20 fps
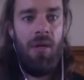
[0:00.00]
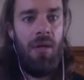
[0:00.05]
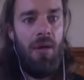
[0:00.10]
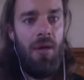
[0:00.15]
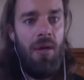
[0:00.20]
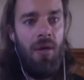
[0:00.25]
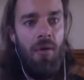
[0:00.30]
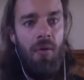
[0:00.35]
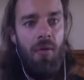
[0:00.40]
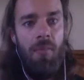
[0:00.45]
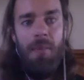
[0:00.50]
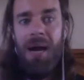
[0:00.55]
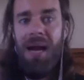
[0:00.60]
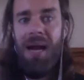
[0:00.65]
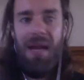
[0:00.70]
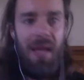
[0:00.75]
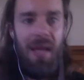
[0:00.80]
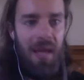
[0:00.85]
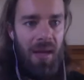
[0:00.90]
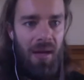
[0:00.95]

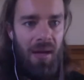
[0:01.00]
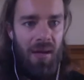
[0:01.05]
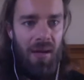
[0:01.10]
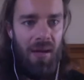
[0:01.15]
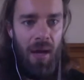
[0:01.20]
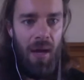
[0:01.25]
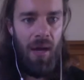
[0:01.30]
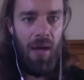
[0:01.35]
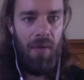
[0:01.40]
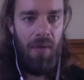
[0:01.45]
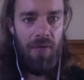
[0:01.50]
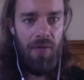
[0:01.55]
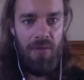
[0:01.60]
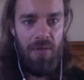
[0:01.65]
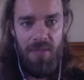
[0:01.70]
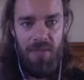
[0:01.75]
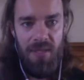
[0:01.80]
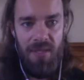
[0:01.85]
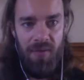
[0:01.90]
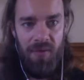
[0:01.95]
mining for
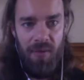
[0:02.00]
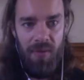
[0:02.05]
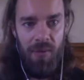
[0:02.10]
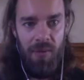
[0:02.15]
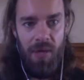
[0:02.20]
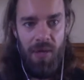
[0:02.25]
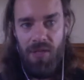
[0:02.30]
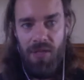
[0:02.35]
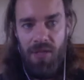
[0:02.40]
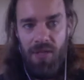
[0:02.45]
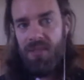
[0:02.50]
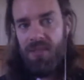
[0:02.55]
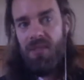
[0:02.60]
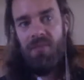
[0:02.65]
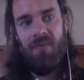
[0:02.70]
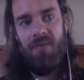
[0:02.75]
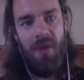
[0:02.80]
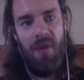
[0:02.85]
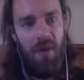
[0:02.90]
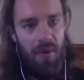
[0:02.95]
specific projects like
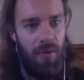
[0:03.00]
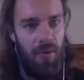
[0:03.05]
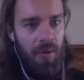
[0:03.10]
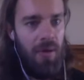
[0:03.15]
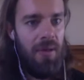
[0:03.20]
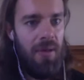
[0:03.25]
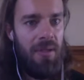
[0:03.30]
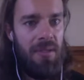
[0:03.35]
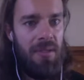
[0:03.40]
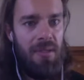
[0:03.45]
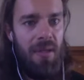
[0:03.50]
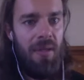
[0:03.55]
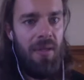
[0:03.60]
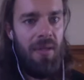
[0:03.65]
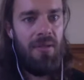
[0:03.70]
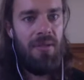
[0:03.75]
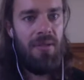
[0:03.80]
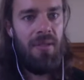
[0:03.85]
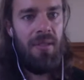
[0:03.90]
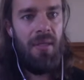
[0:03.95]
Filecoin and these
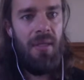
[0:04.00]
others,